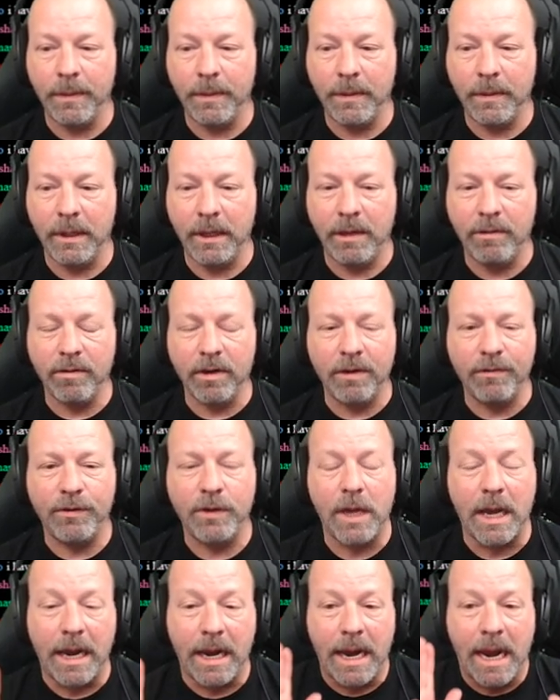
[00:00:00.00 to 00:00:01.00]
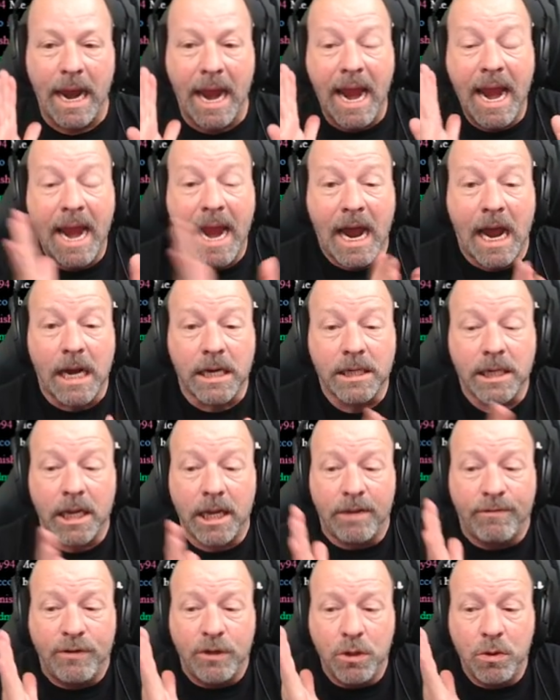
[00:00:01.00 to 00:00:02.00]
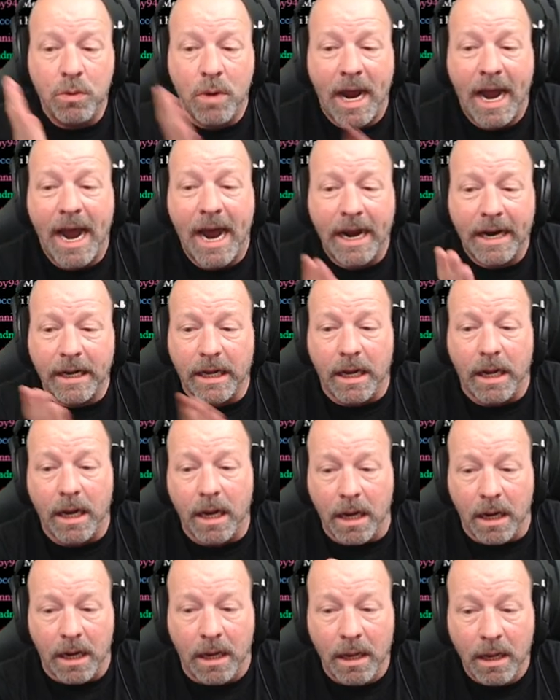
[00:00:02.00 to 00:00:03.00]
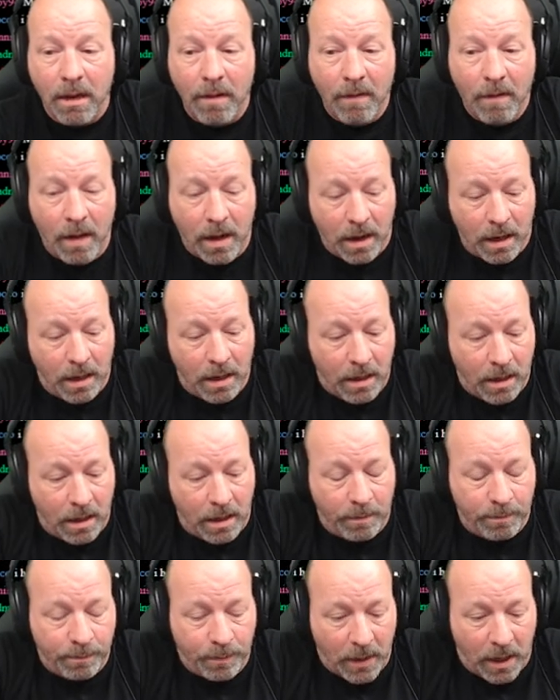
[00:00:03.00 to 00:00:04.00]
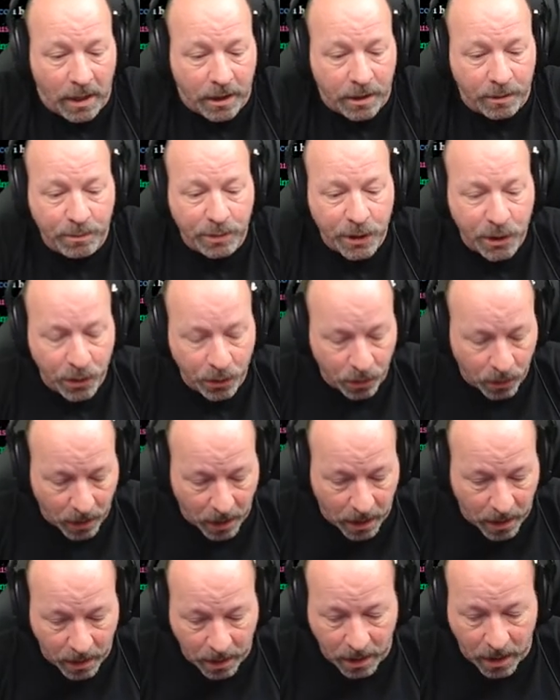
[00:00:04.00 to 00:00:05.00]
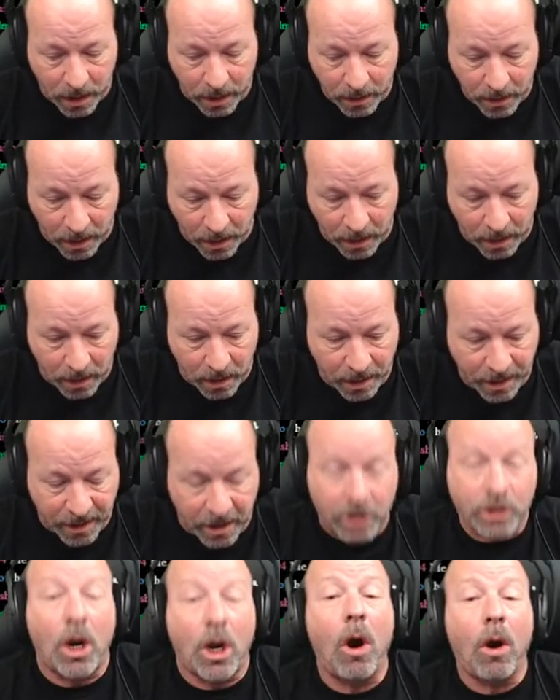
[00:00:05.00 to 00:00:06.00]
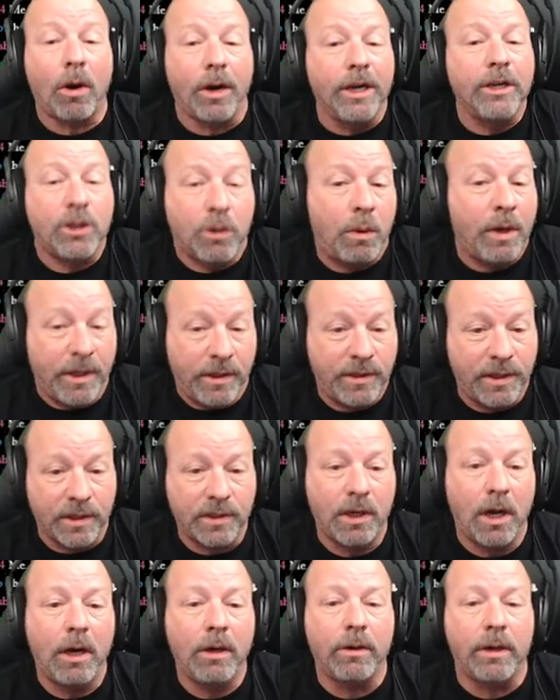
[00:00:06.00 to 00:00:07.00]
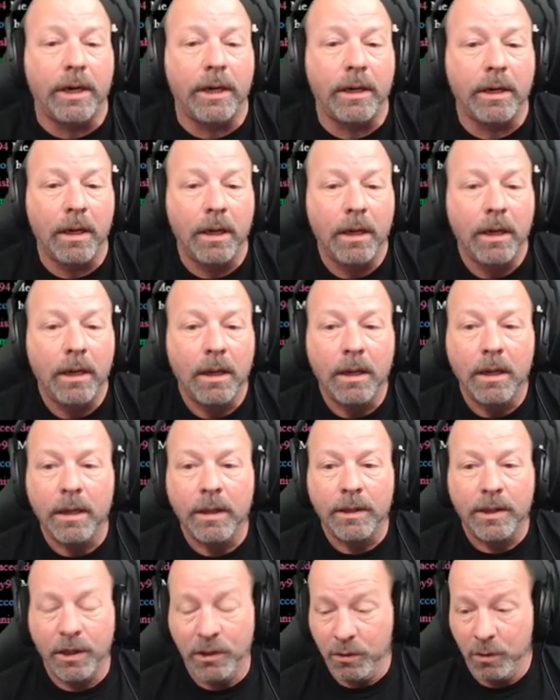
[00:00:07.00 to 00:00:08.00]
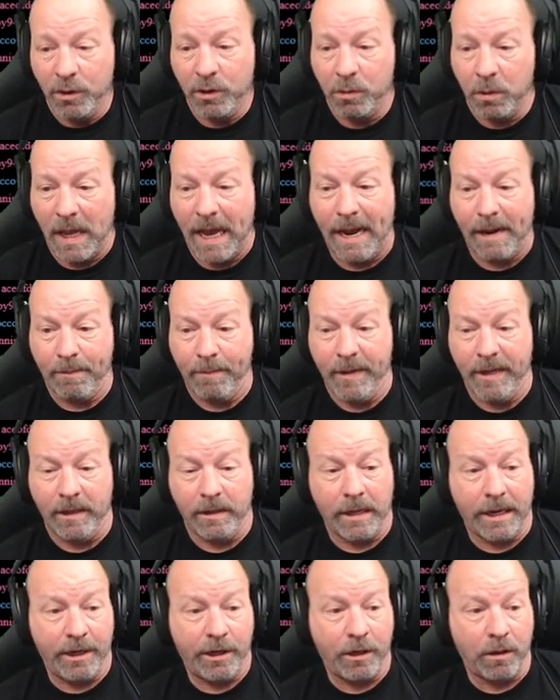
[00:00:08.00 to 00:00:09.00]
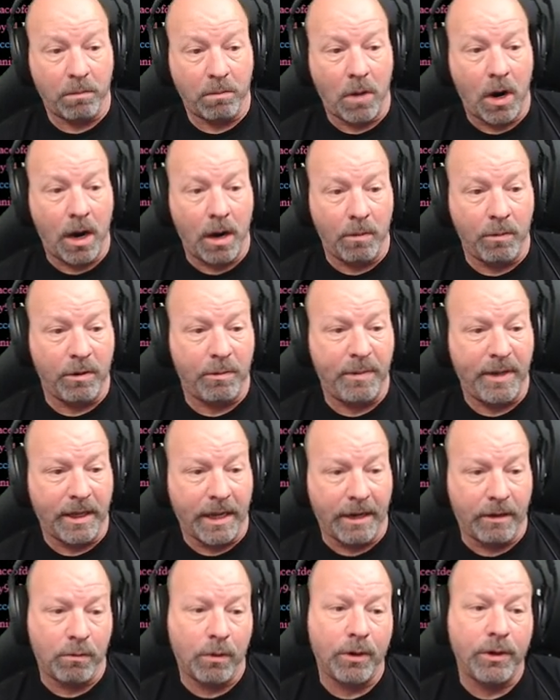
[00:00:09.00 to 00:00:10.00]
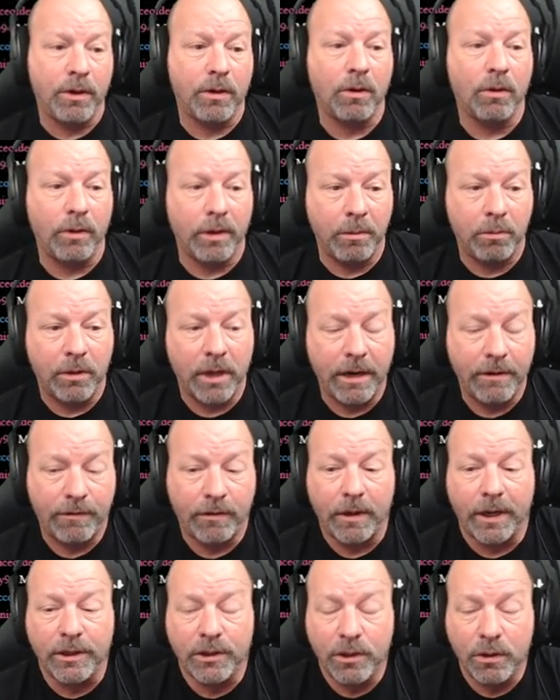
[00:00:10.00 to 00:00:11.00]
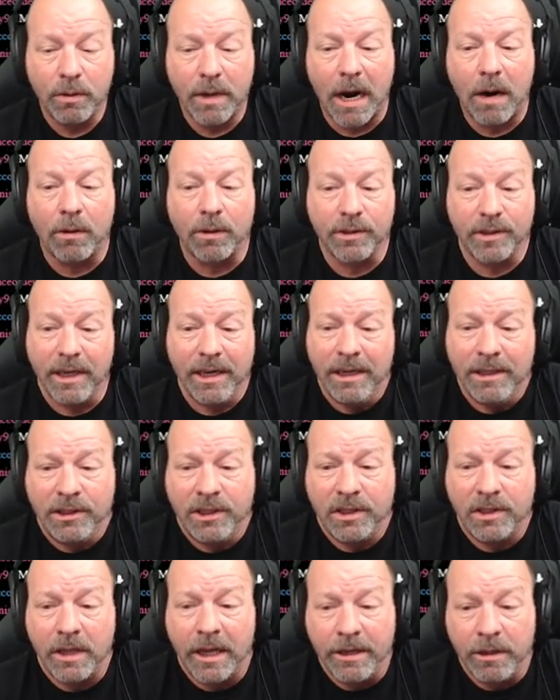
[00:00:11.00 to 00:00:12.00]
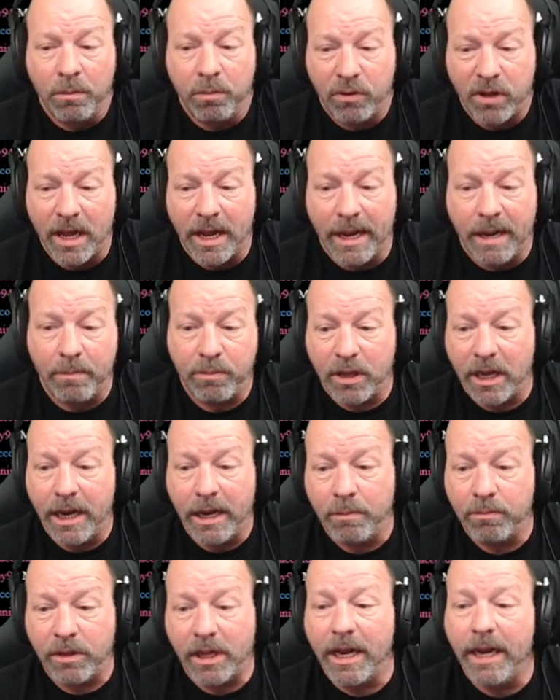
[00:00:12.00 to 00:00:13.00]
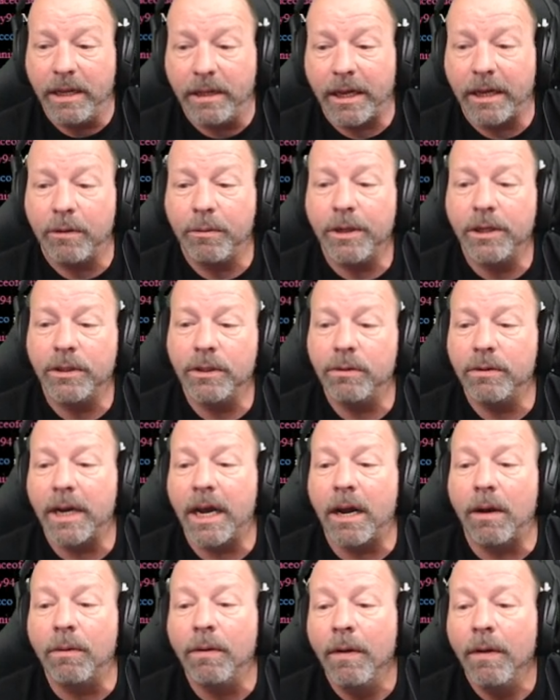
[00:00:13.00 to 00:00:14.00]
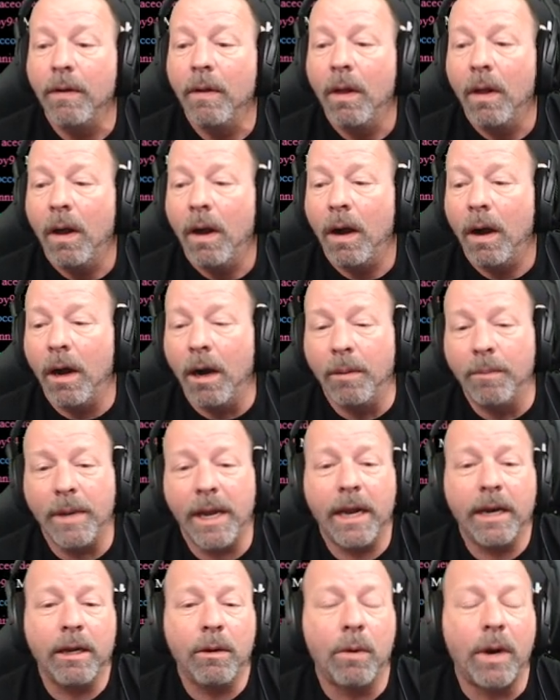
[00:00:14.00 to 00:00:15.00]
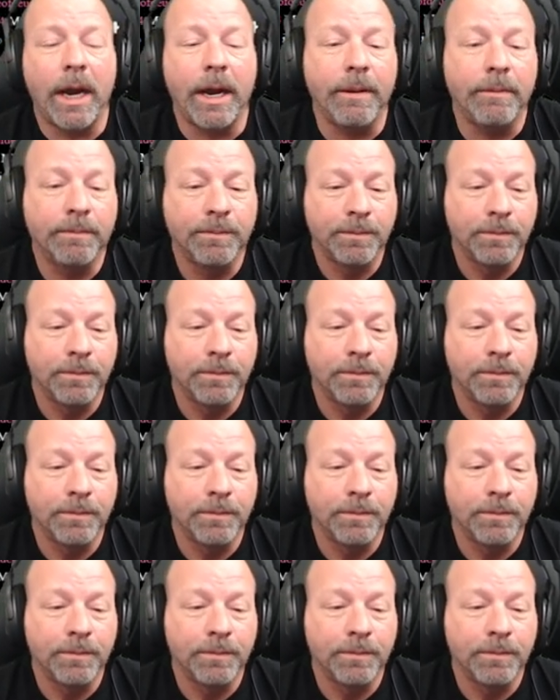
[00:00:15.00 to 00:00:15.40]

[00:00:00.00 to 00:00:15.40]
even if you, and if you had a, a, a, a computer, a, a, a, an Atari 2600, this was what happened. Like your mom would be like, "Well, you can only play for like two hours." They didn't just let you play, play, play like we do now. Um, anyway,